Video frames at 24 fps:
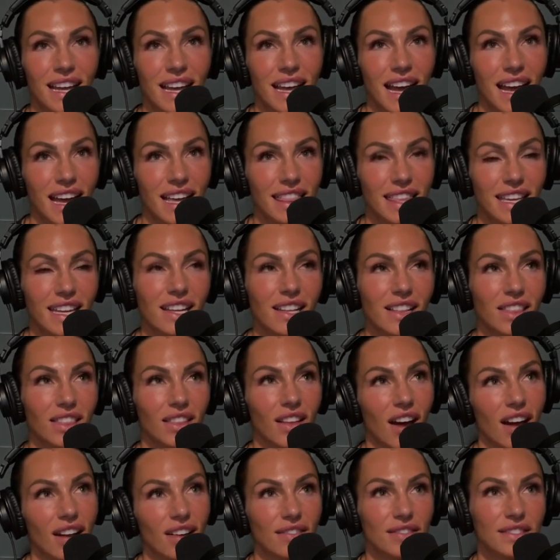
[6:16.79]
I think a
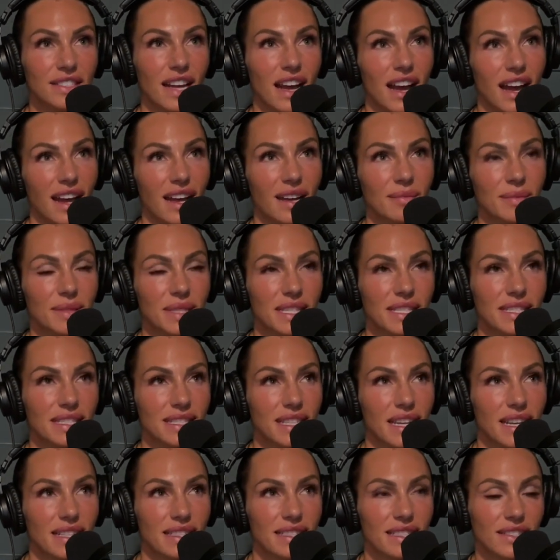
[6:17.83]
lot of times these
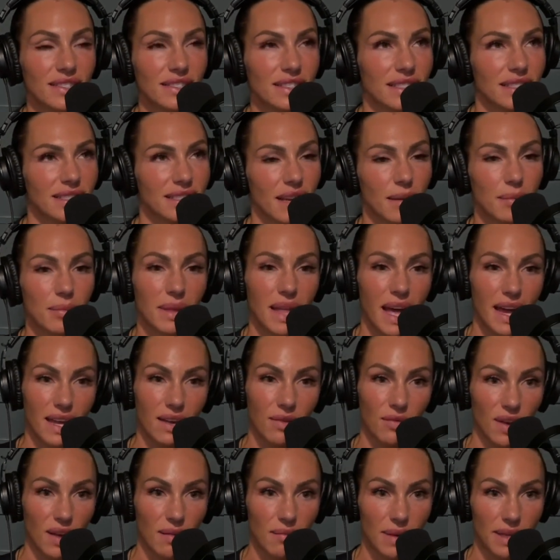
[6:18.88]
days there's this like black
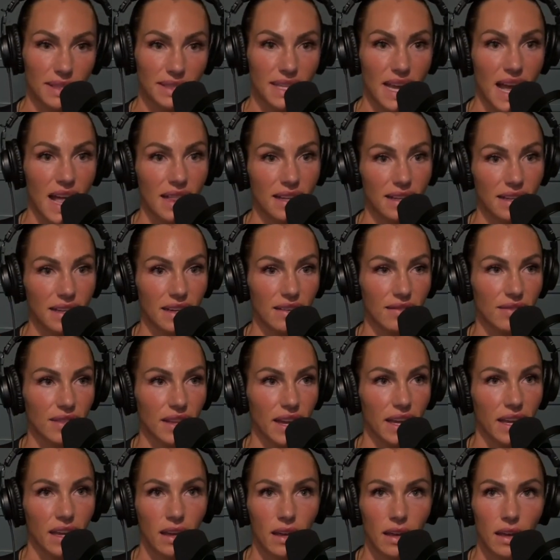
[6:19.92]
and white mentality of
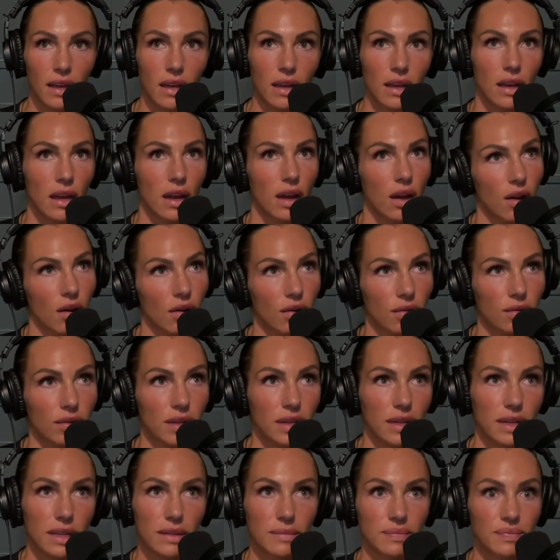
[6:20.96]
like, oh,
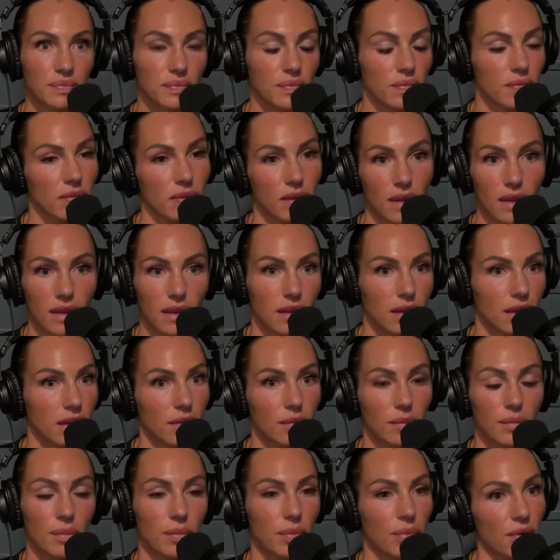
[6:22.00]

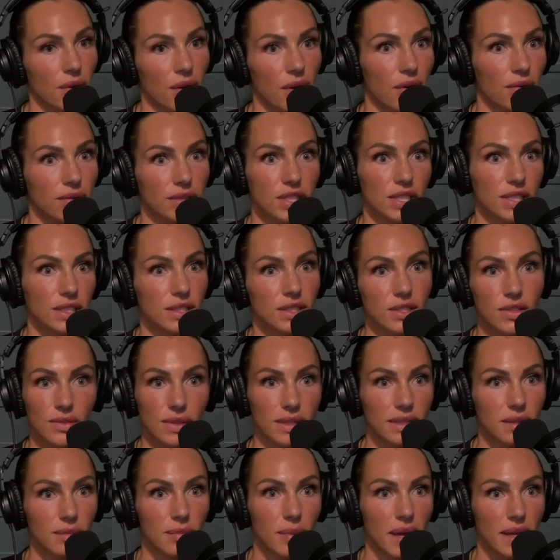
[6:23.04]
bro, she's too
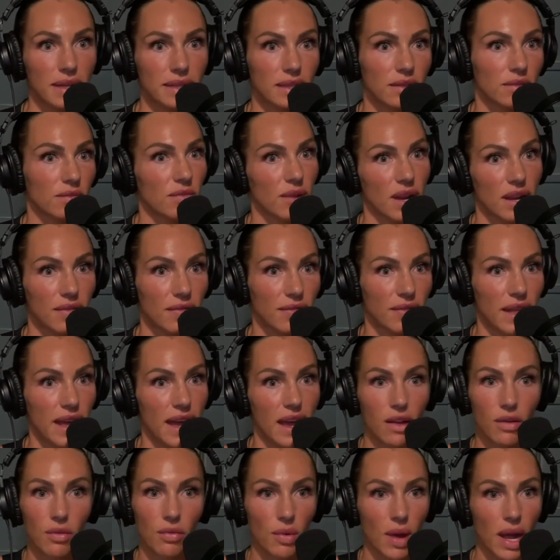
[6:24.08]
independent, red
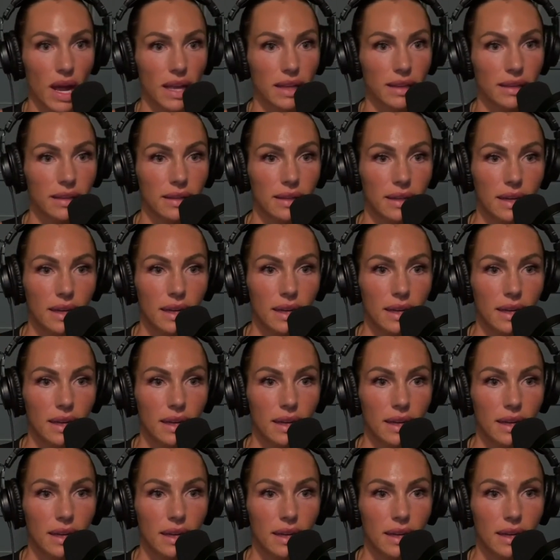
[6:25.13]
flag, run.